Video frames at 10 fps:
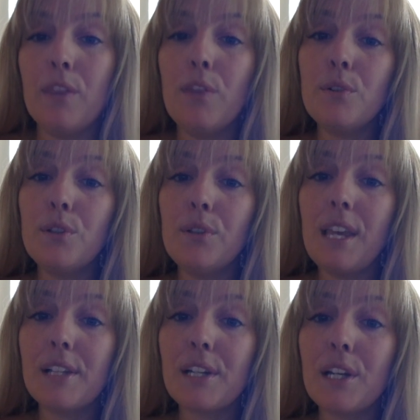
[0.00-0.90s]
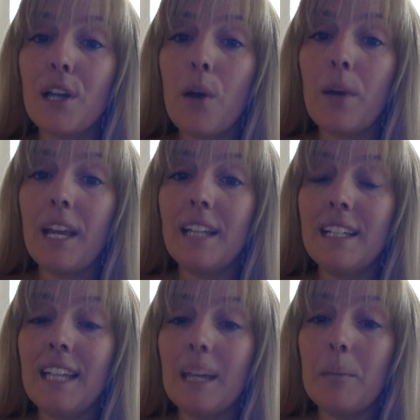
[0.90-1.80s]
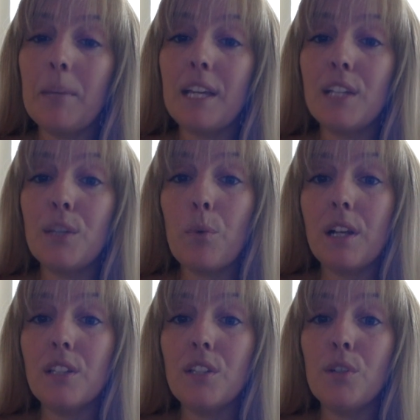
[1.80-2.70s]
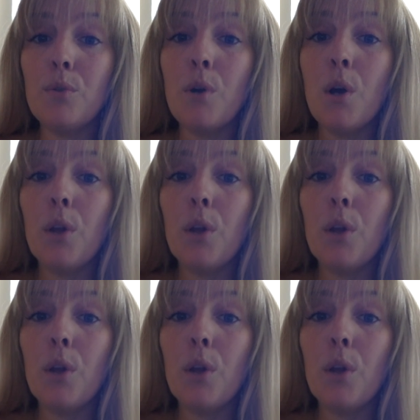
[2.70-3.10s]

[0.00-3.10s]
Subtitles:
Those two things are going to go hand in hand because you want to